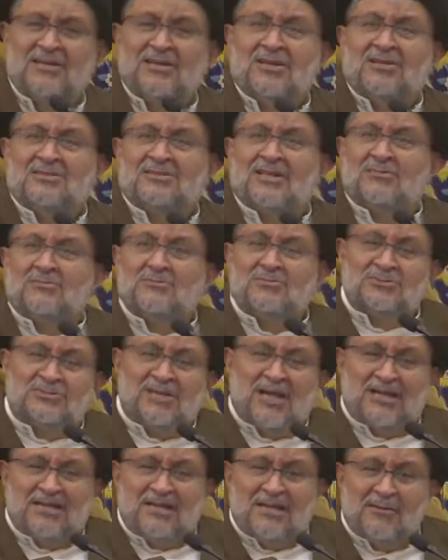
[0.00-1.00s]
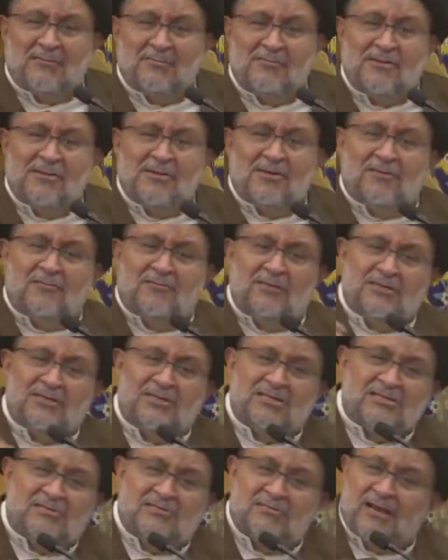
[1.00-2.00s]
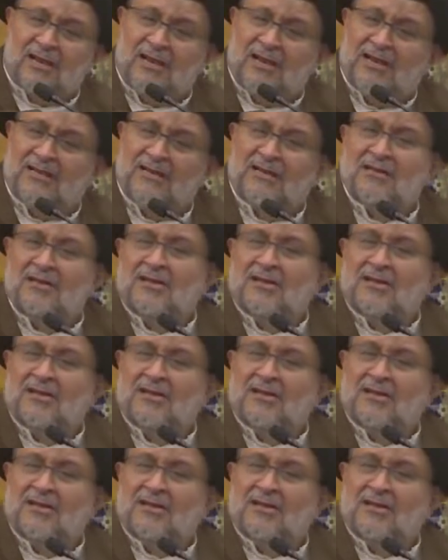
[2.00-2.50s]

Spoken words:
that Musa came with his friend